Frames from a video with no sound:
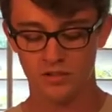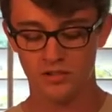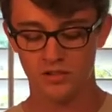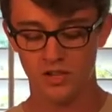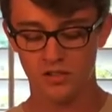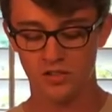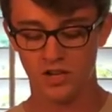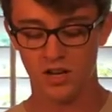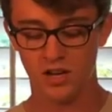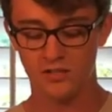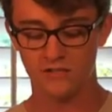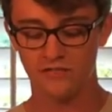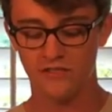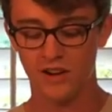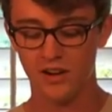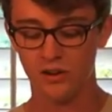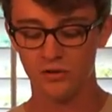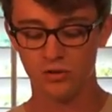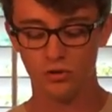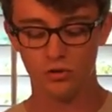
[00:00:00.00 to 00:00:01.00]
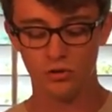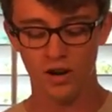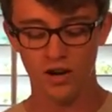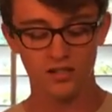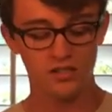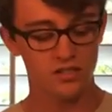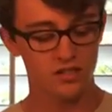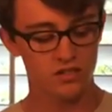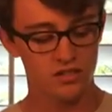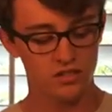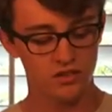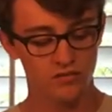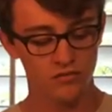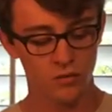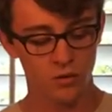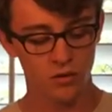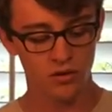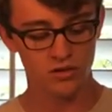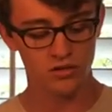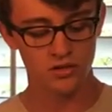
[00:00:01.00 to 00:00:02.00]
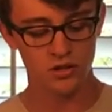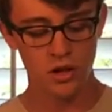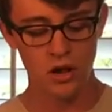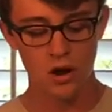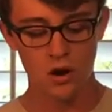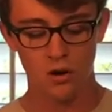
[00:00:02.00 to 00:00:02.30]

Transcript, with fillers: such as financial crisis, divorce,